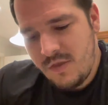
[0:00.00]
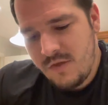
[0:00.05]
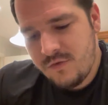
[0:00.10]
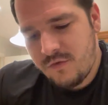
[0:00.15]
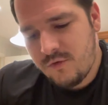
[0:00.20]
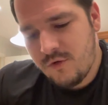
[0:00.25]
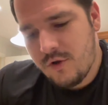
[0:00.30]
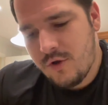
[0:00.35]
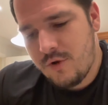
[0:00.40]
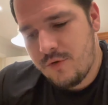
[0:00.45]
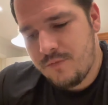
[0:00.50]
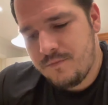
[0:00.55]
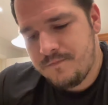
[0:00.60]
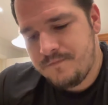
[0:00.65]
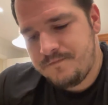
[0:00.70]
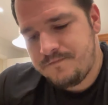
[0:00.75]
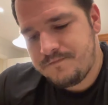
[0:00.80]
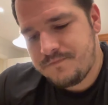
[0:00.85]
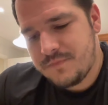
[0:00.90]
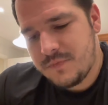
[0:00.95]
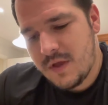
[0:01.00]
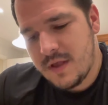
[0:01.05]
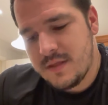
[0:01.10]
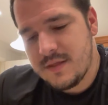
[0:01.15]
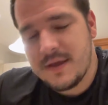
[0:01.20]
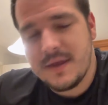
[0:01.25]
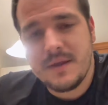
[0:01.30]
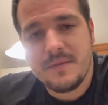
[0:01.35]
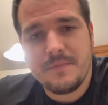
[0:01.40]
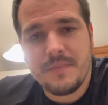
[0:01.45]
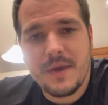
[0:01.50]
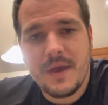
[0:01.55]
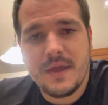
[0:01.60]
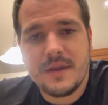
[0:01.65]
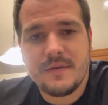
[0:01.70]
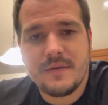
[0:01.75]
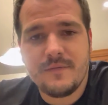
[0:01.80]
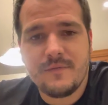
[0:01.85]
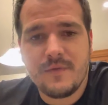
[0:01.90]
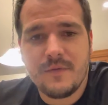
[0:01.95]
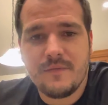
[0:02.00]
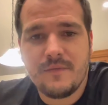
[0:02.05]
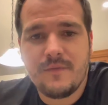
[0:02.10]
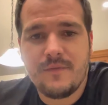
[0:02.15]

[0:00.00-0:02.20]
So I laid in bed from